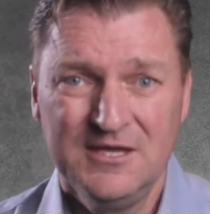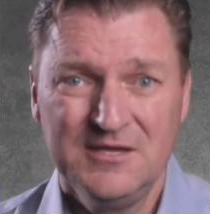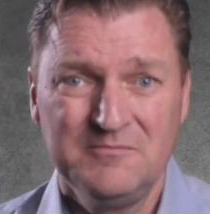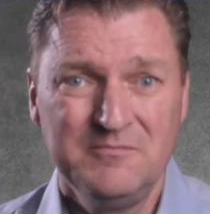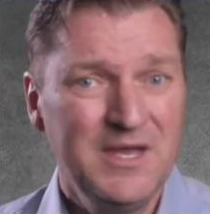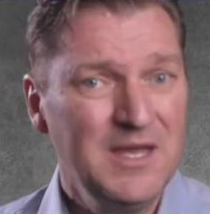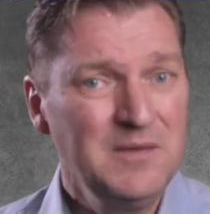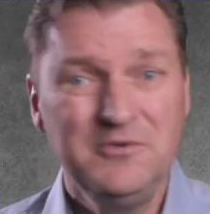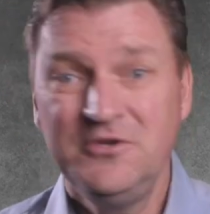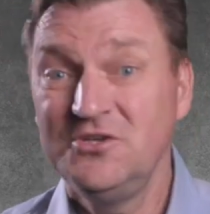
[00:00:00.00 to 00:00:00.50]

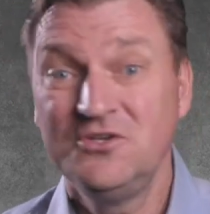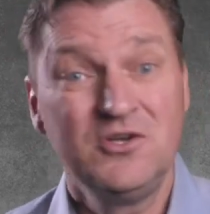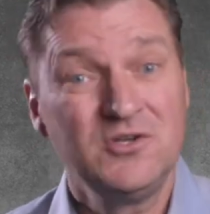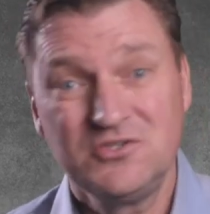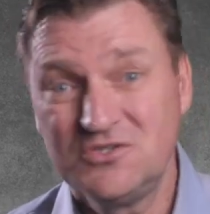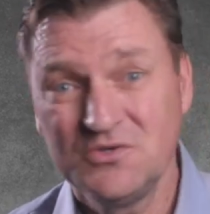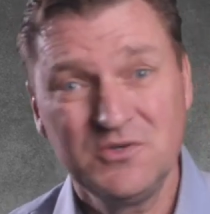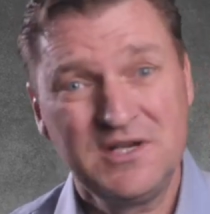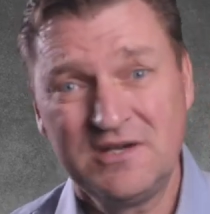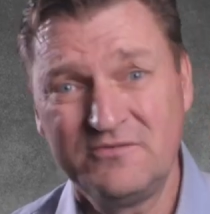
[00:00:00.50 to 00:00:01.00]
Maybe you
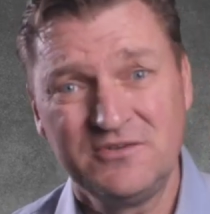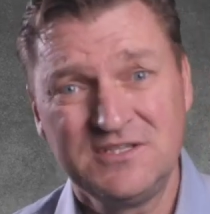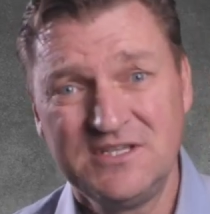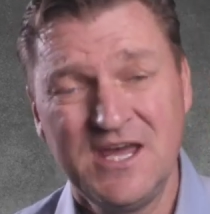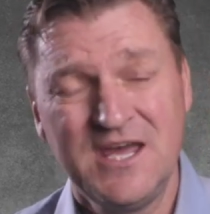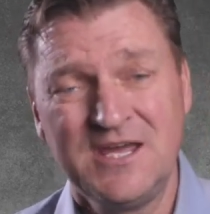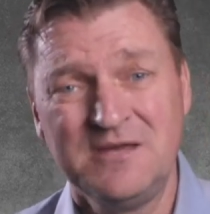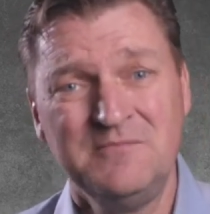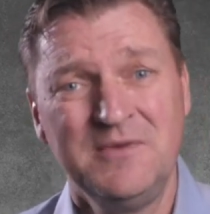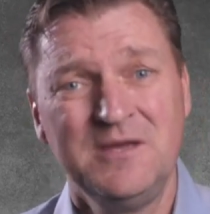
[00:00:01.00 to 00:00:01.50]
don't do it every
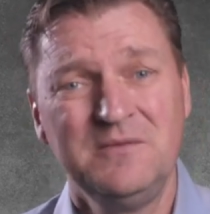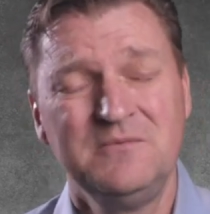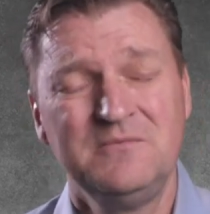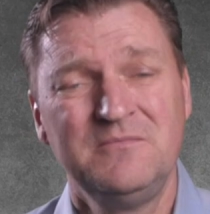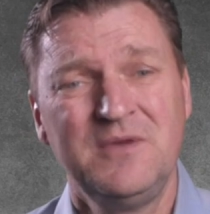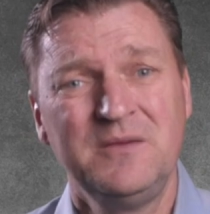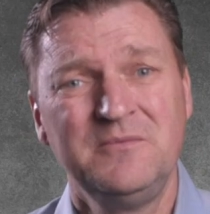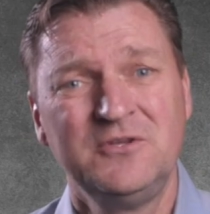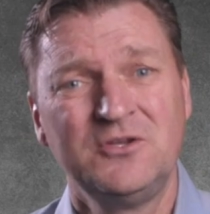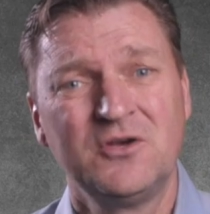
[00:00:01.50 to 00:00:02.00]
day,
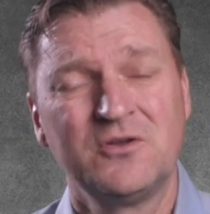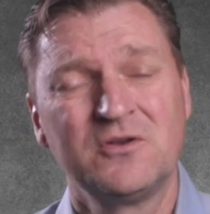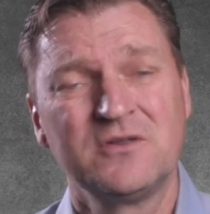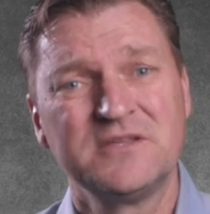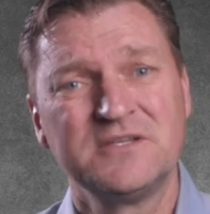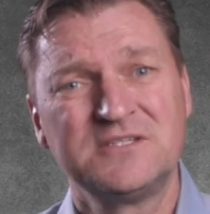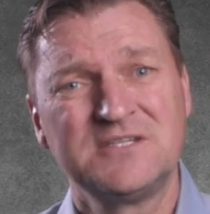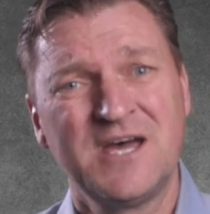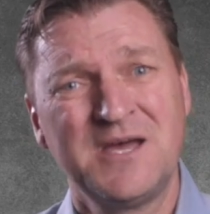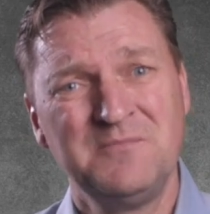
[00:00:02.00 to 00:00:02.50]
maybe not all
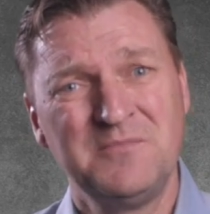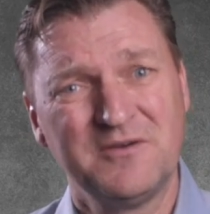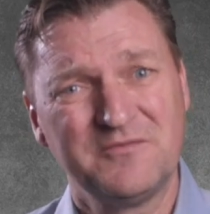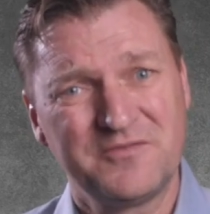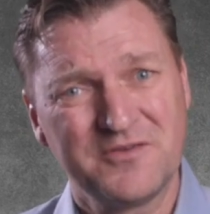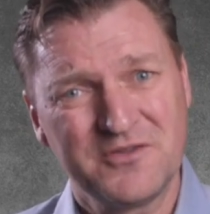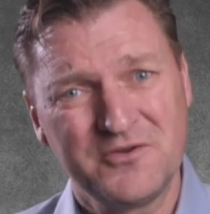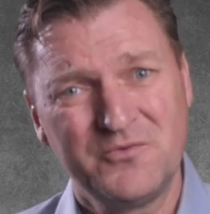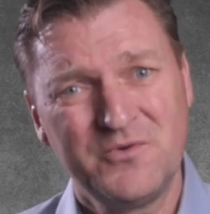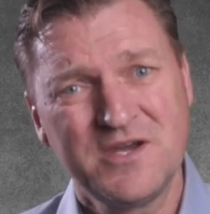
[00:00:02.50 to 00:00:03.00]
the time, but
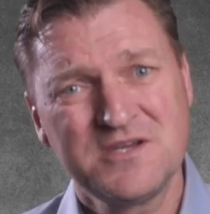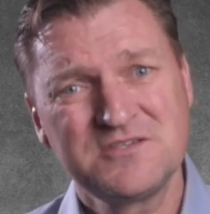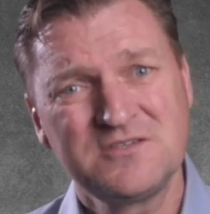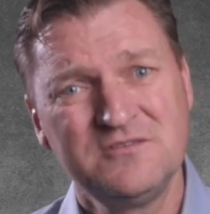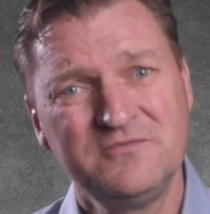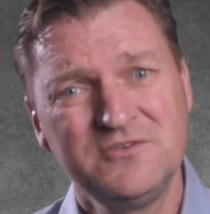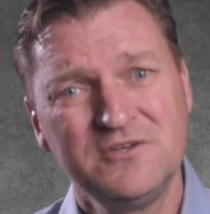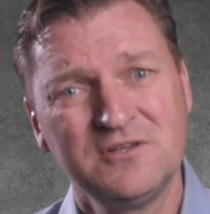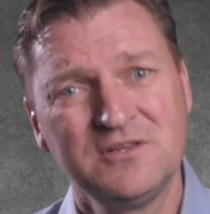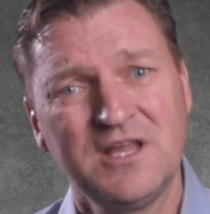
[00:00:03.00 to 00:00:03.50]
for the rest
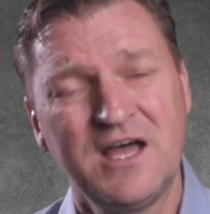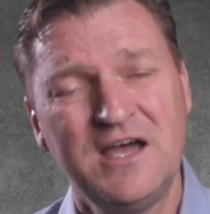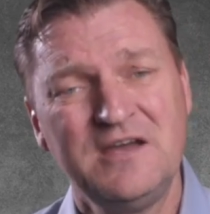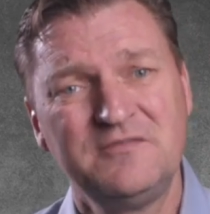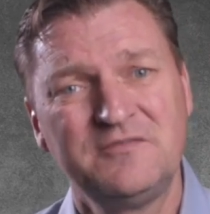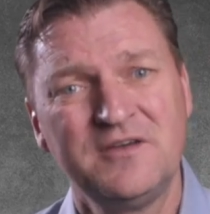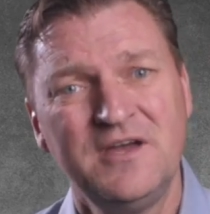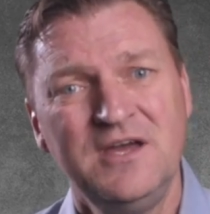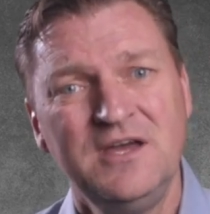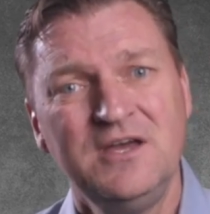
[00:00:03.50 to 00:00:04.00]
of your
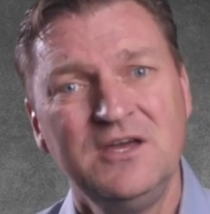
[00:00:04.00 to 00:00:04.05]
life,